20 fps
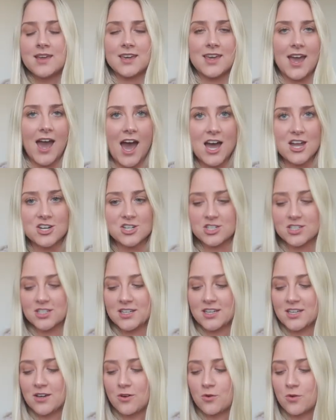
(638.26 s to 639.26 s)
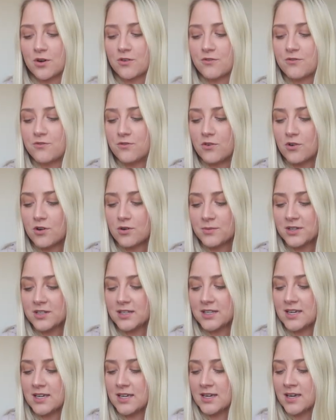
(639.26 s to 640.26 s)
casually or
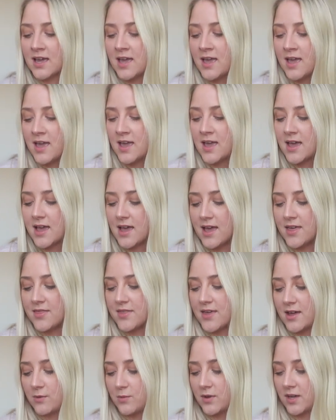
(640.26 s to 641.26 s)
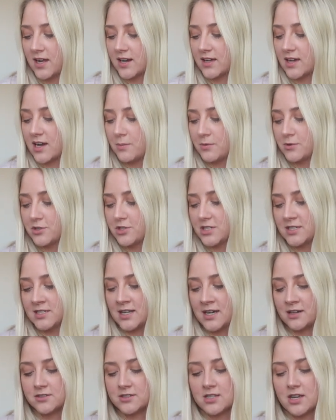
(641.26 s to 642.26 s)
formally. And then we got a couple
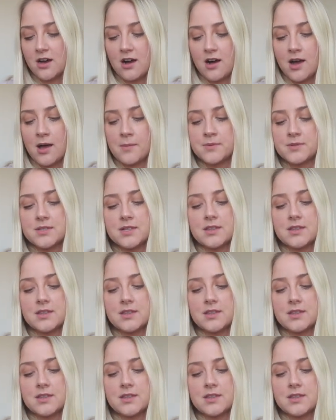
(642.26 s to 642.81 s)
Chanel tops.